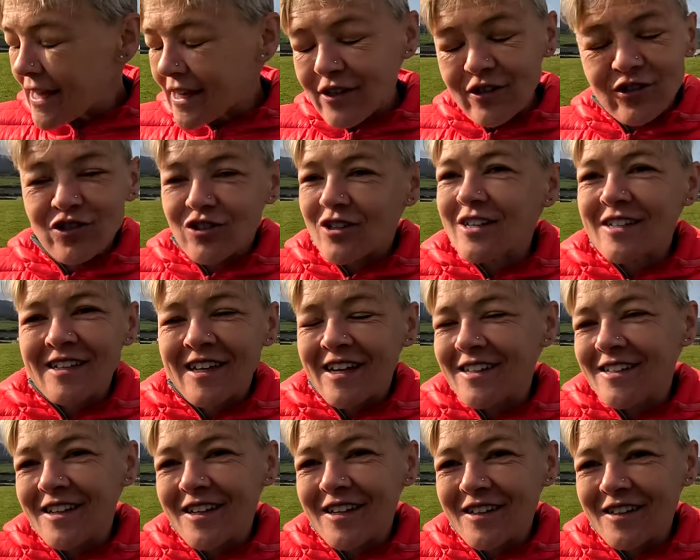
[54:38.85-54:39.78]
Eight, you just had to
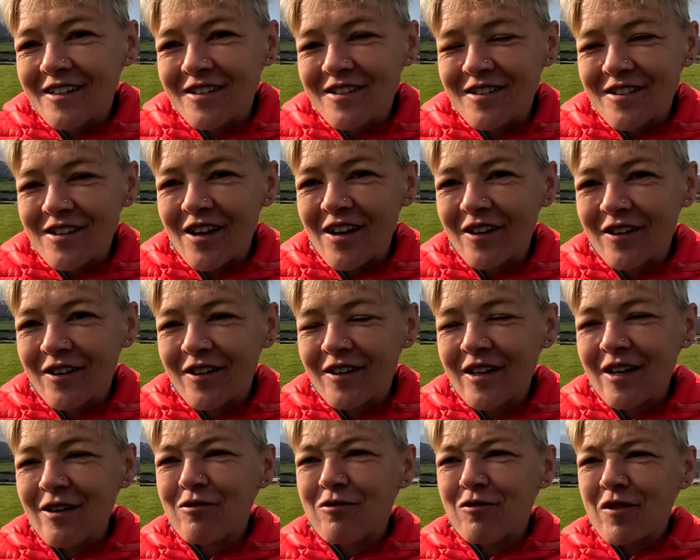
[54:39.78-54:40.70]
get done. So
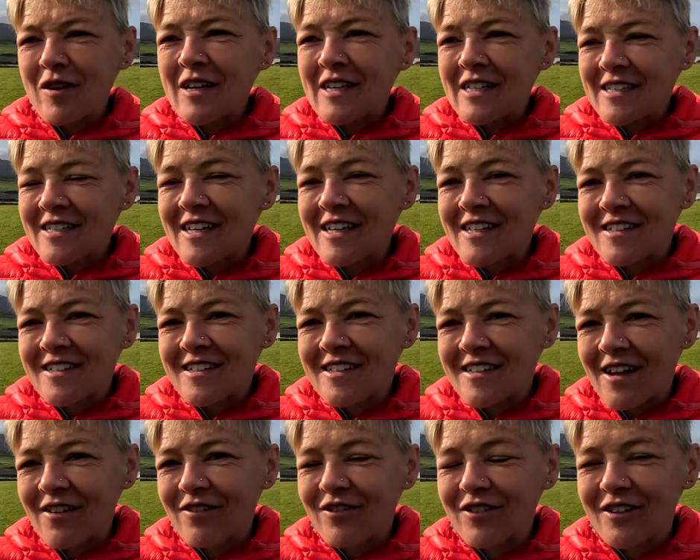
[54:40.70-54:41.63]
it was really six and
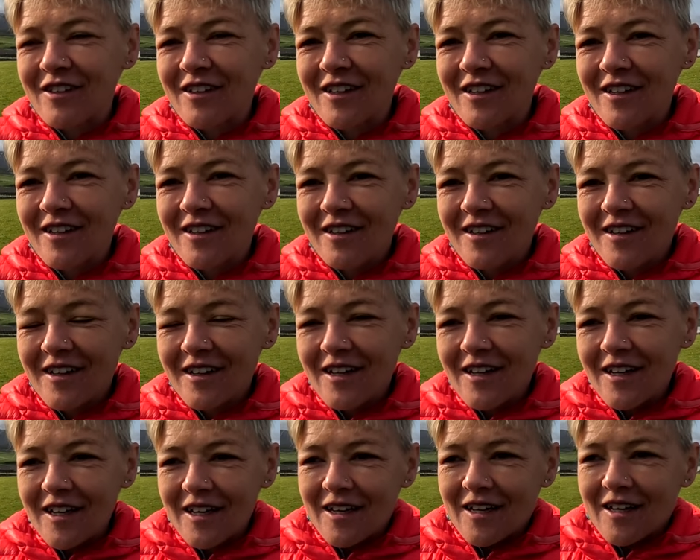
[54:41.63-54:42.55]
seven that
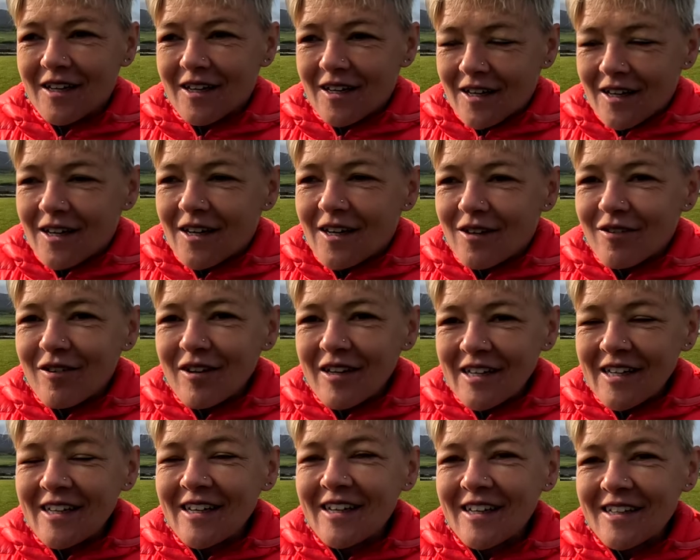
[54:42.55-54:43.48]

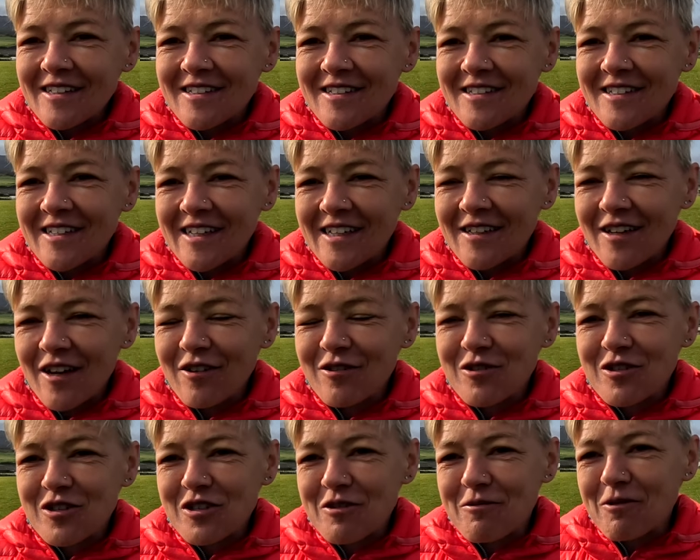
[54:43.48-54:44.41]
really go
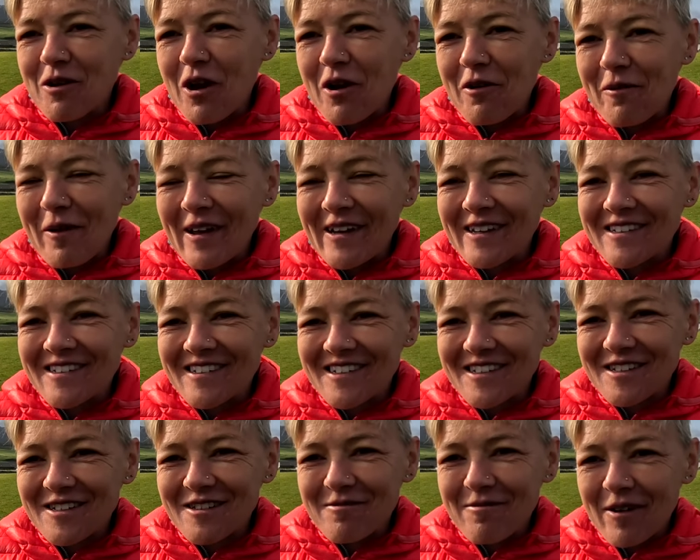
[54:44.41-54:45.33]
to some dark
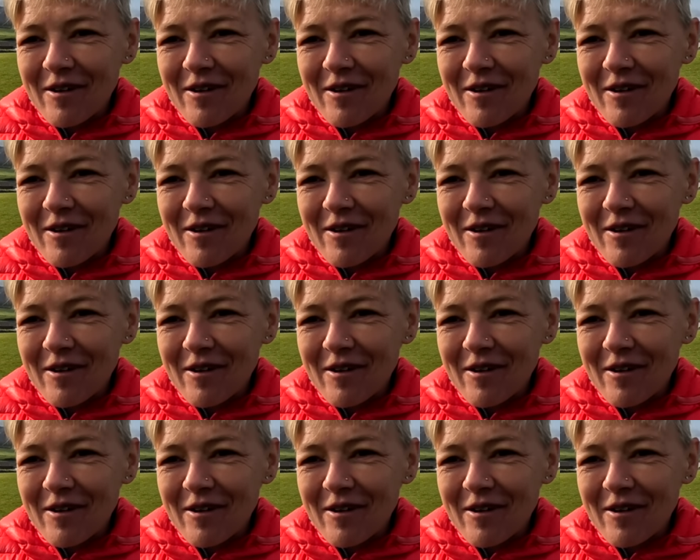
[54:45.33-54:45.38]
places.